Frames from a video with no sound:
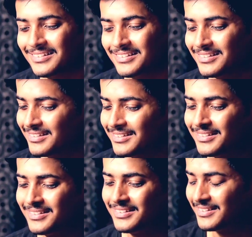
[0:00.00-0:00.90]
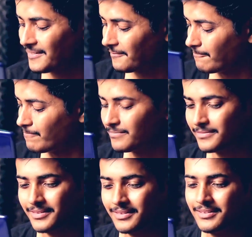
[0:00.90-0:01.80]
because it's
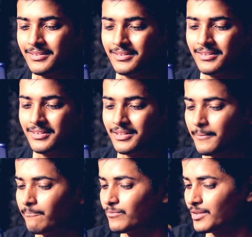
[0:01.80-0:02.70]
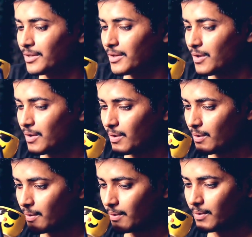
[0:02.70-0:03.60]
very heavy plus huge,
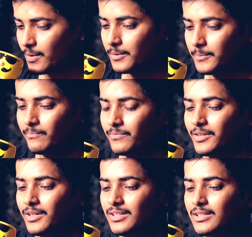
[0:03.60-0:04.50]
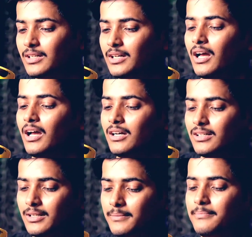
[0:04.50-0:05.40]
a bulky phone, right?
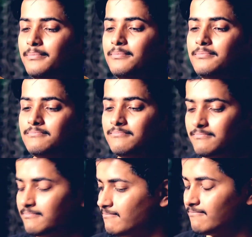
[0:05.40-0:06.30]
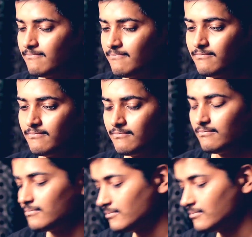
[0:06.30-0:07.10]
So from a comfort point of view,